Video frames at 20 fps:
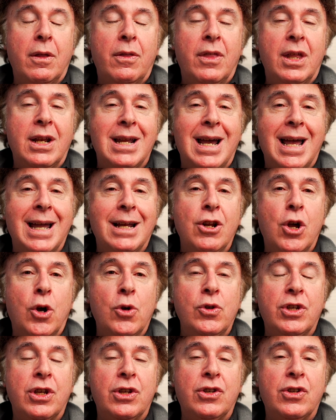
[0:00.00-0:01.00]
the
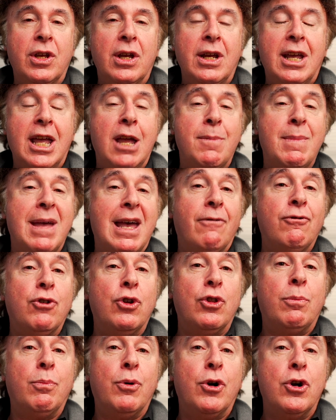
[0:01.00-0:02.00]
diagnosis came after
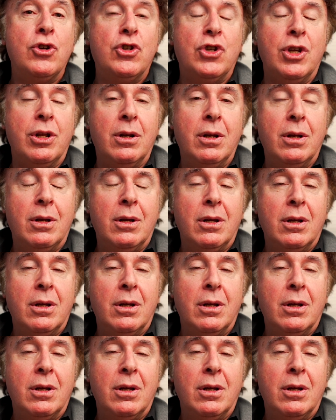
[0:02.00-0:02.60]
the person.